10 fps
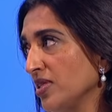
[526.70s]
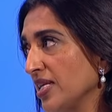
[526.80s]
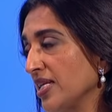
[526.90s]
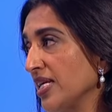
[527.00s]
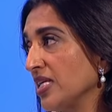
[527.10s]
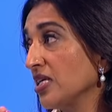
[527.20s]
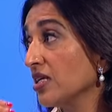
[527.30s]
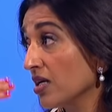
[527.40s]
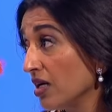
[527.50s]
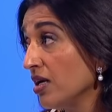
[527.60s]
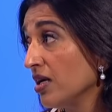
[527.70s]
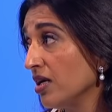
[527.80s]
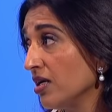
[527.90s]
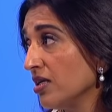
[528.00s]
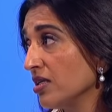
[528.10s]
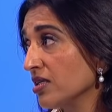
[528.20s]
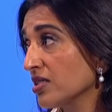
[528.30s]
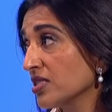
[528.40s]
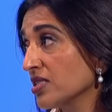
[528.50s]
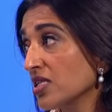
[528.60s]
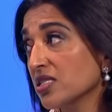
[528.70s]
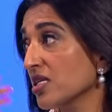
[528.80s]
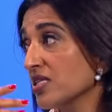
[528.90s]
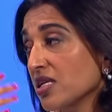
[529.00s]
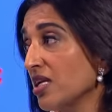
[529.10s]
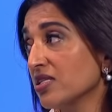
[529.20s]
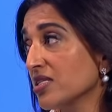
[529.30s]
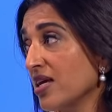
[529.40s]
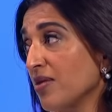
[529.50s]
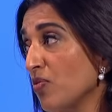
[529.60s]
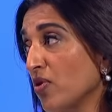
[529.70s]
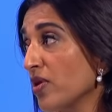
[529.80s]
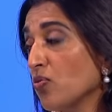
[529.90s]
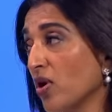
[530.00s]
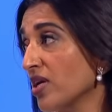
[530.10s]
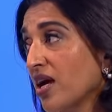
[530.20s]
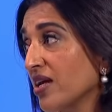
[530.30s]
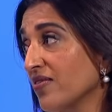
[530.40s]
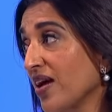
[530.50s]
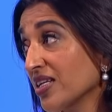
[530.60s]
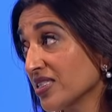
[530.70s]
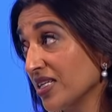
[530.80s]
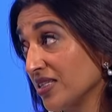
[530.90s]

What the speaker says: that Lady Gaga just doesn't understand more than one kind of accent.